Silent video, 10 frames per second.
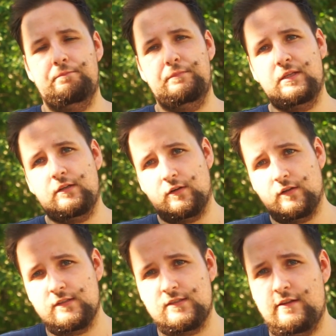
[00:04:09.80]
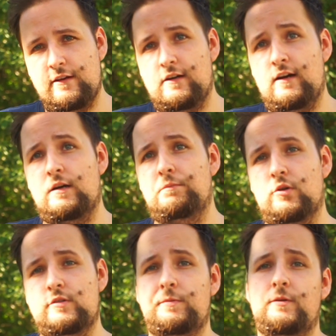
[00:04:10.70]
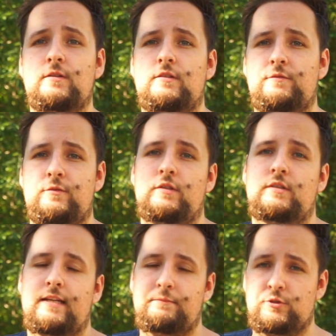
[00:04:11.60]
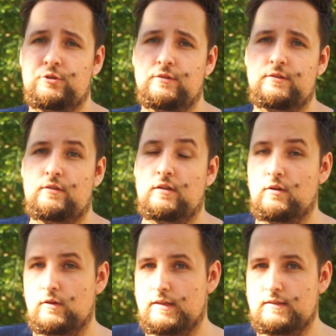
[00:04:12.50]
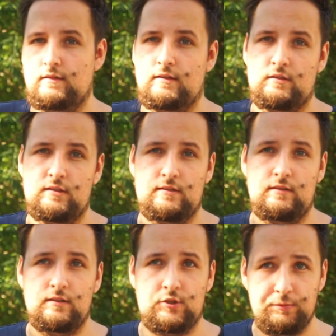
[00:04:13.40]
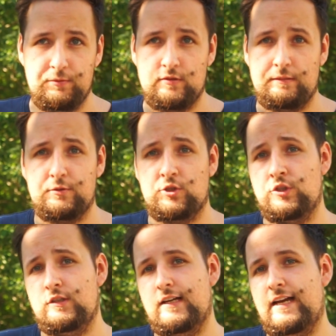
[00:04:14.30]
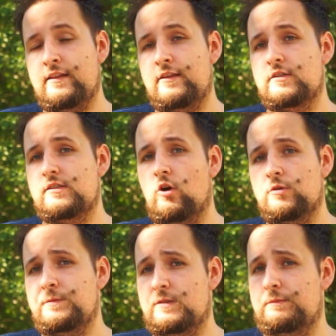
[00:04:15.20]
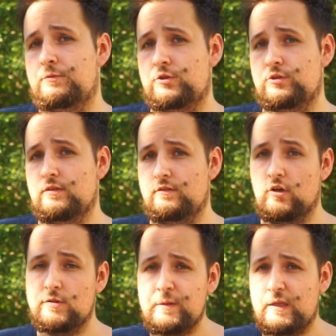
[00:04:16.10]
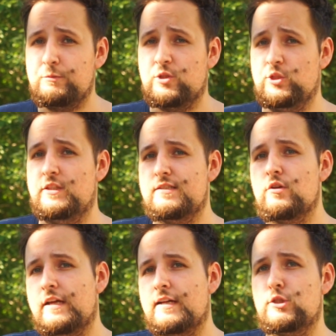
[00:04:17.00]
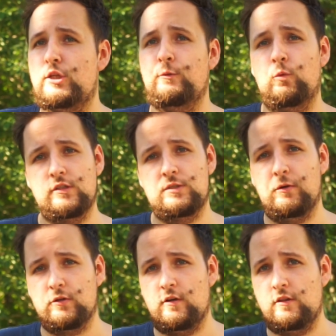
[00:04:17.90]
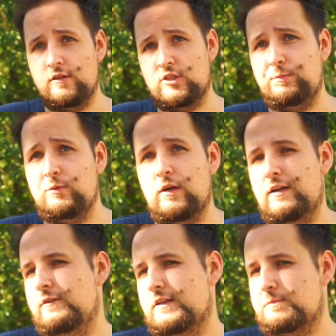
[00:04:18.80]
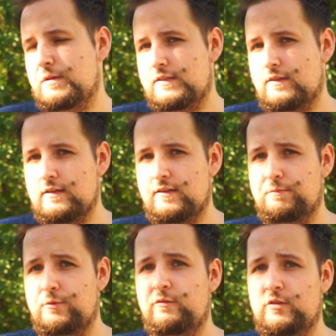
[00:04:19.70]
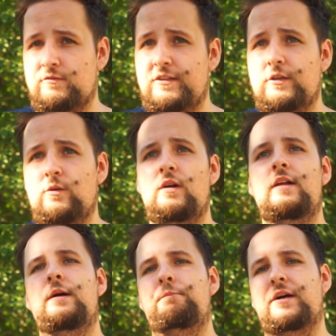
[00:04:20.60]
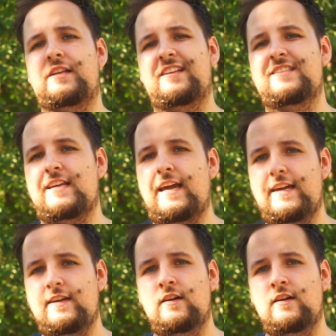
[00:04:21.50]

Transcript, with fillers: because there are multiple different temperatures you can look at. There is the G P U temperature and there's the hotspot temperature. The hotspot temperature is not actually one spot on the G P U. I've explained that in a previous video, but it is a,